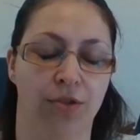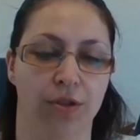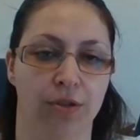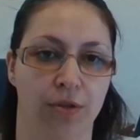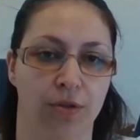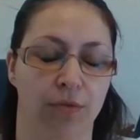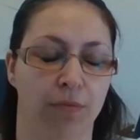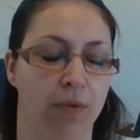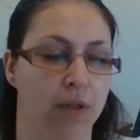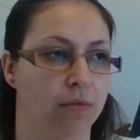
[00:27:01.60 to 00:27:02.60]
to
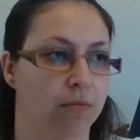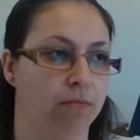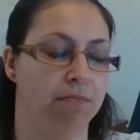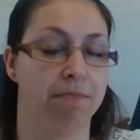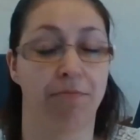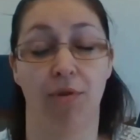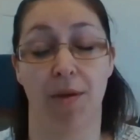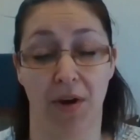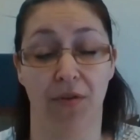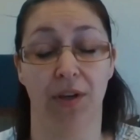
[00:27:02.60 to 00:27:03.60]

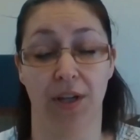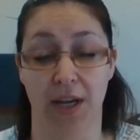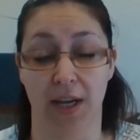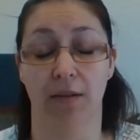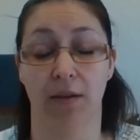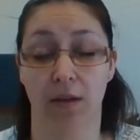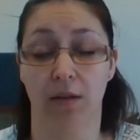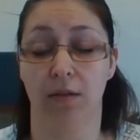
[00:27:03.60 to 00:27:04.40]
primarily